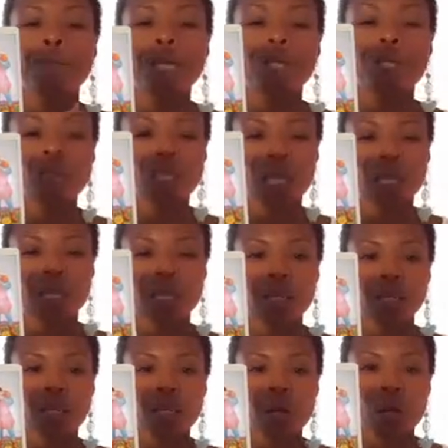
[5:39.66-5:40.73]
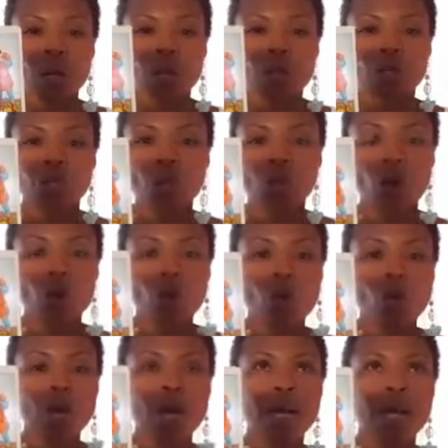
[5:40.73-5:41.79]
building.
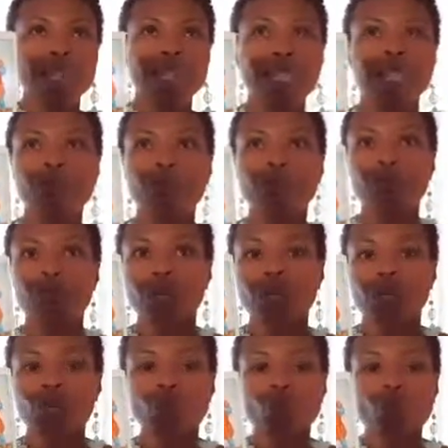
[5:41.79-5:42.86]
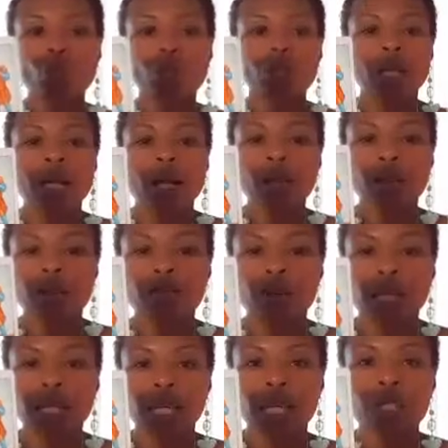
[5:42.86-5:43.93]
So, as I said, for me, this was more like on the
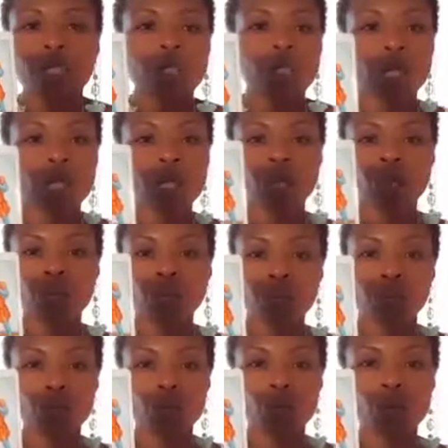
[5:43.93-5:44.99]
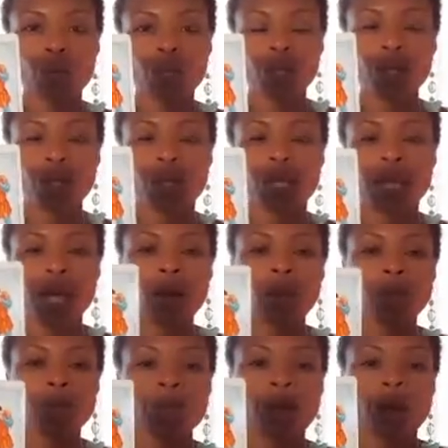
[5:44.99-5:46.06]
financial. It could be for you something
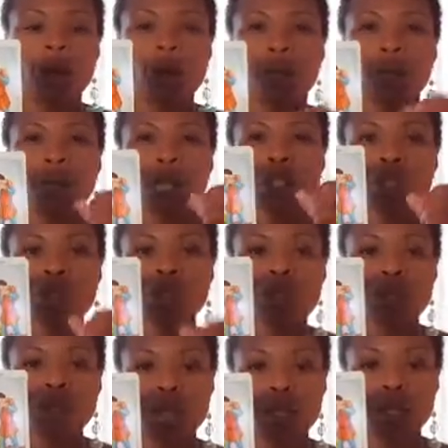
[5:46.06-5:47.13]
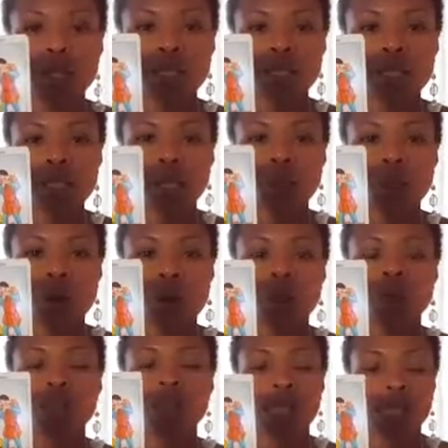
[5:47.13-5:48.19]
else. But as you make that steady
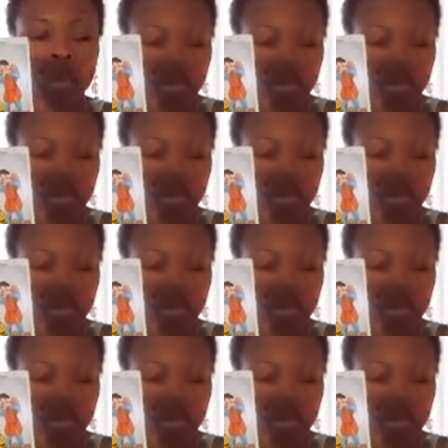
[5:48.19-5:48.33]
progress,